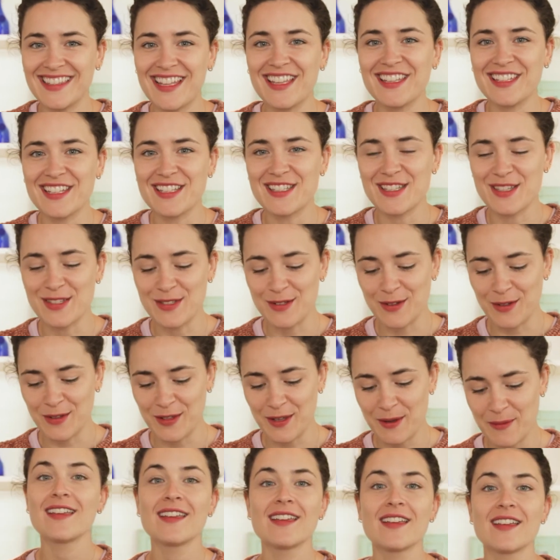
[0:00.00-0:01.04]

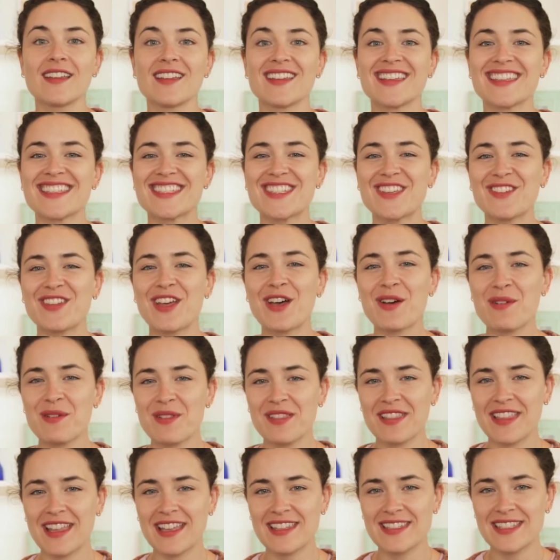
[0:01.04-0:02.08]
necessarily. So now
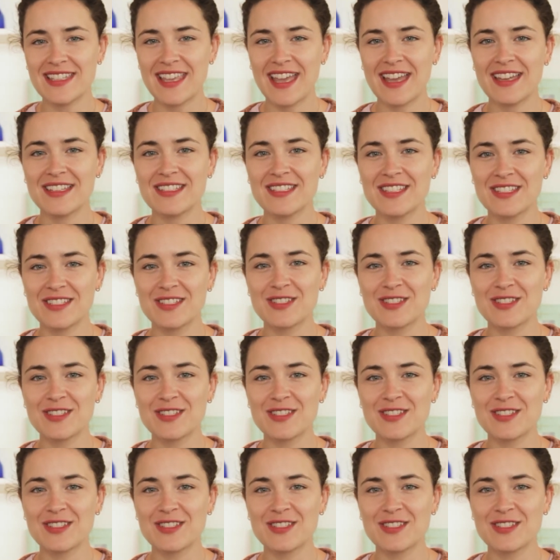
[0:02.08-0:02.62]
let's get